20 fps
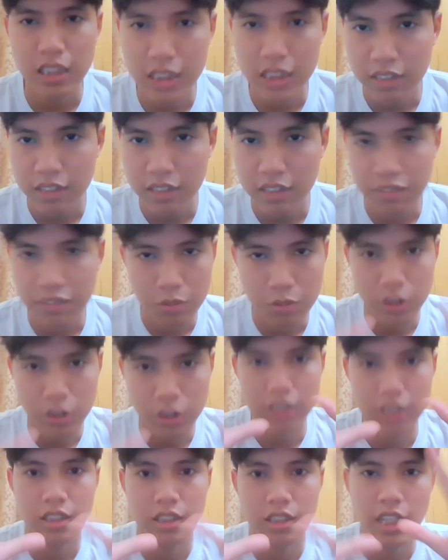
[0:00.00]
Seven
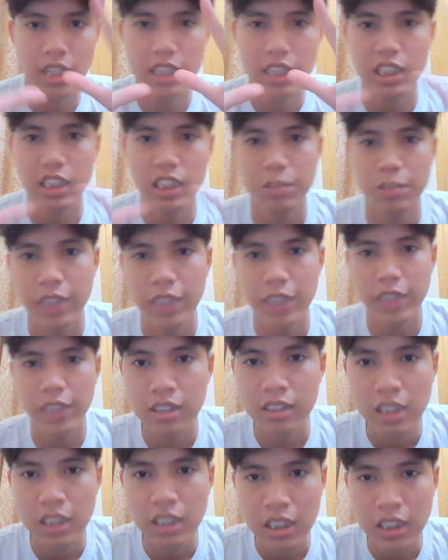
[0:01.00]
bones, as
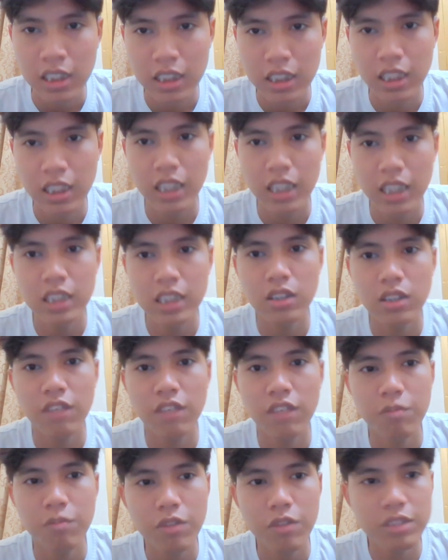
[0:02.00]
explained in the hadith
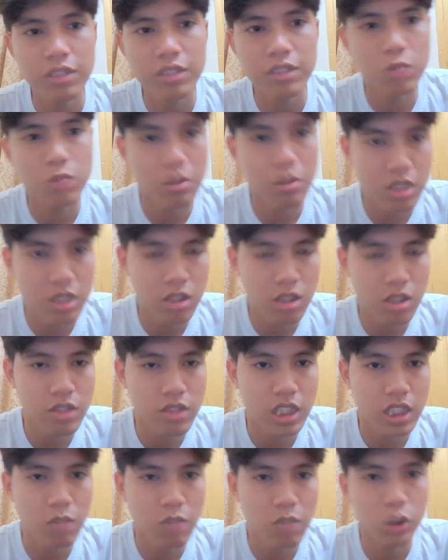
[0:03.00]
of Prophet Muhammad
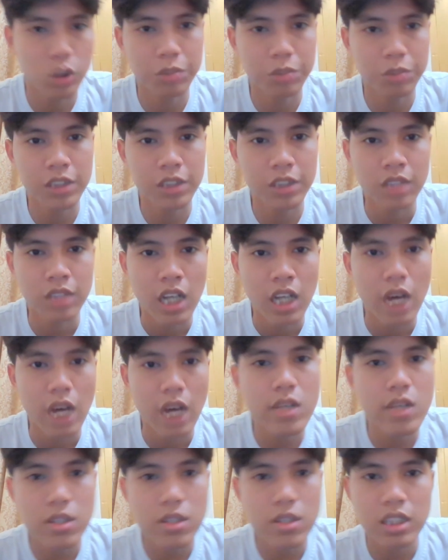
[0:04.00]
SAW, which means I
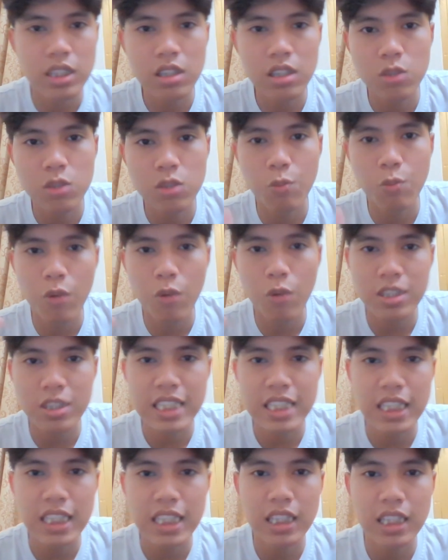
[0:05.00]
was ordered to
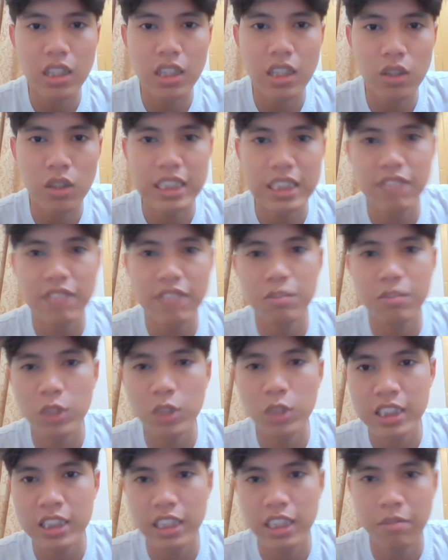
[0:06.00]
prostrate on seven bones,